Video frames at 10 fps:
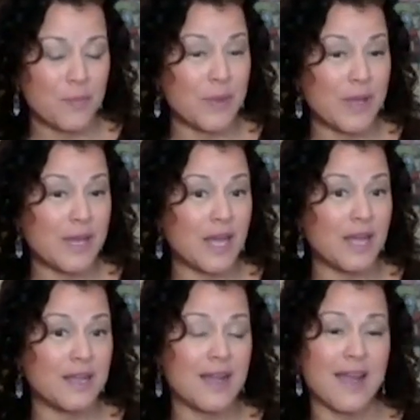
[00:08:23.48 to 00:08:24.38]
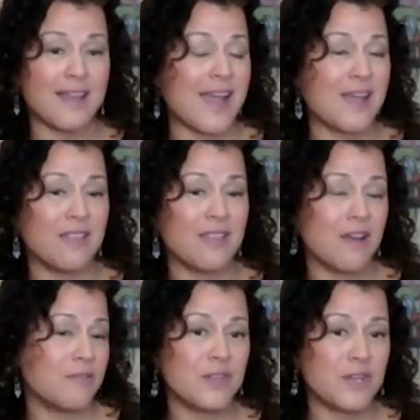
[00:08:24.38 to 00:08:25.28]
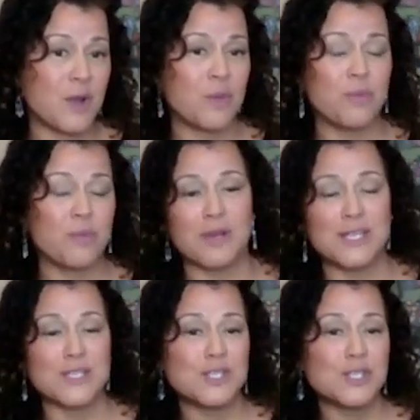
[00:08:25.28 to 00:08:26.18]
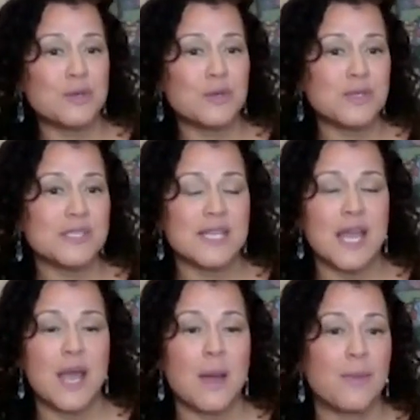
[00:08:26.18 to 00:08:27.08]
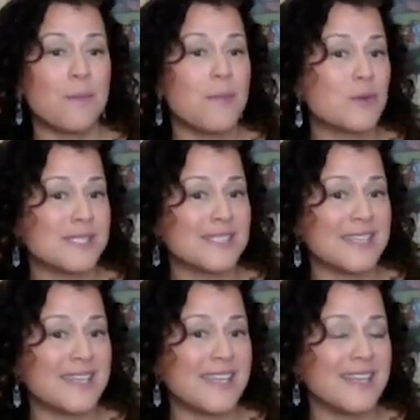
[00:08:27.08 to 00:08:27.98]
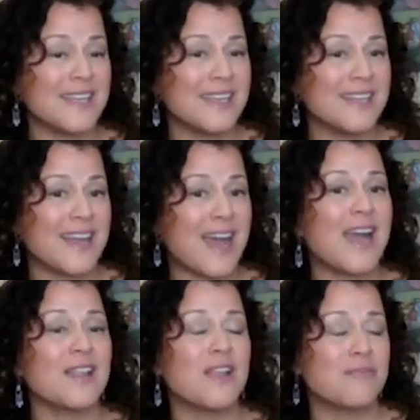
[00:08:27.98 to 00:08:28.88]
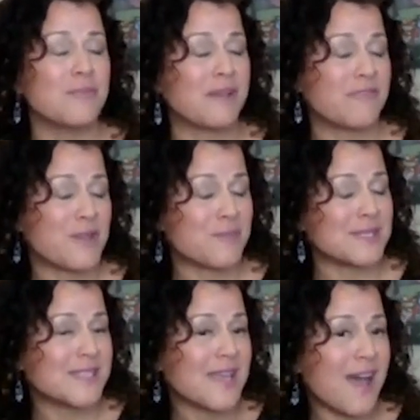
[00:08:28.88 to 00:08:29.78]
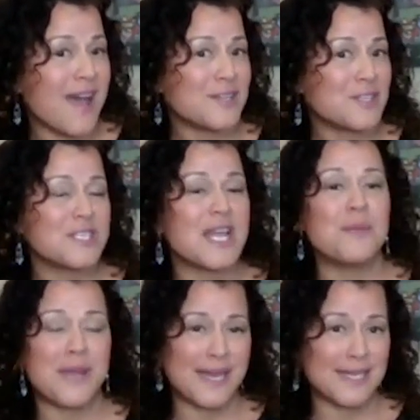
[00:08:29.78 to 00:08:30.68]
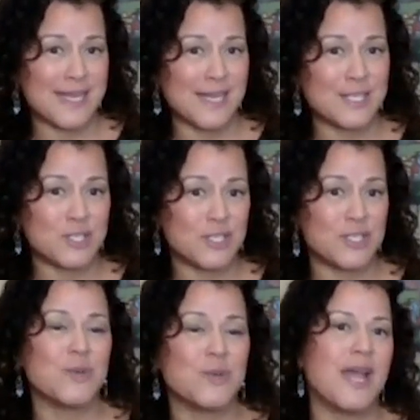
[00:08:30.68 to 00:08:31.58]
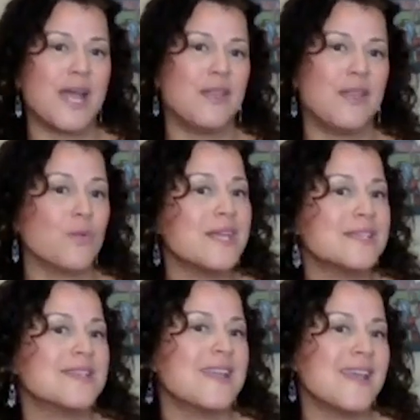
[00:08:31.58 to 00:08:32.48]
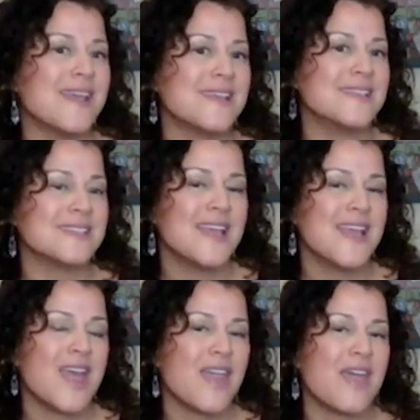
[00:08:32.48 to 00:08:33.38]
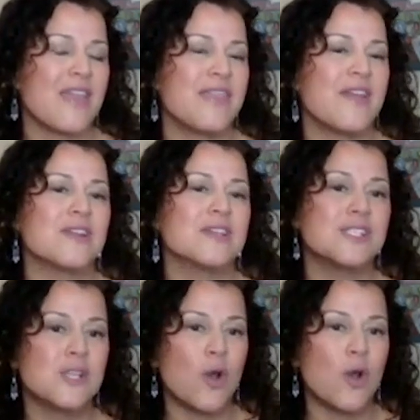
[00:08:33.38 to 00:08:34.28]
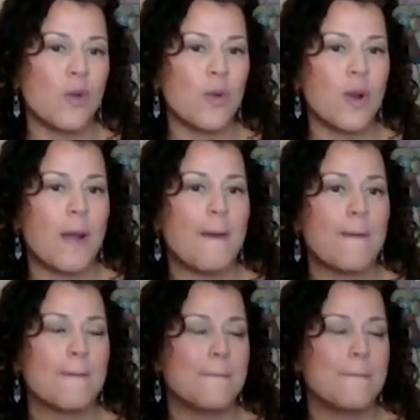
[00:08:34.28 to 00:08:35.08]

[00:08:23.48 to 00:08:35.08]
But I love, you know, pretty shoes, but mostly I love my feet massaged and paid attention to. And the reason is that there is so